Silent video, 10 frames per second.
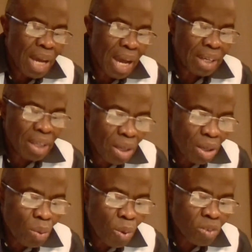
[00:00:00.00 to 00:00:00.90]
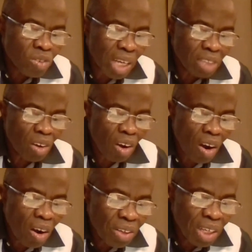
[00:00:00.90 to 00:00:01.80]
And he who sat
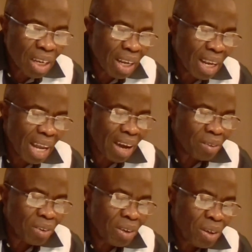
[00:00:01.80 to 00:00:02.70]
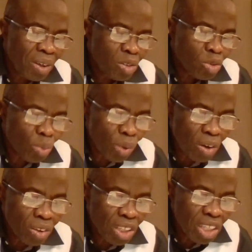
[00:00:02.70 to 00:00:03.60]
on the cloud
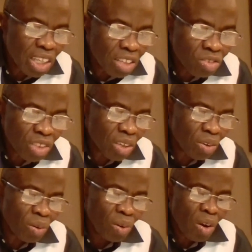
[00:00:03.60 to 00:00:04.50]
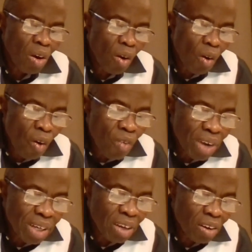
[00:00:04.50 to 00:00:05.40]
swung his sickle
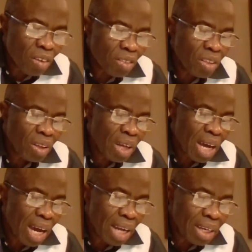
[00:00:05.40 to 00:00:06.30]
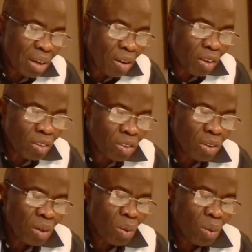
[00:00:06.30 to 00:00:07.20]
over the earth, and the earth
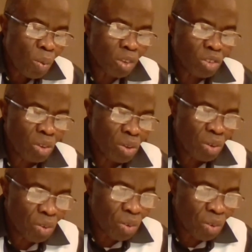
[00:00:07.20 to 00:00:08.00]
was,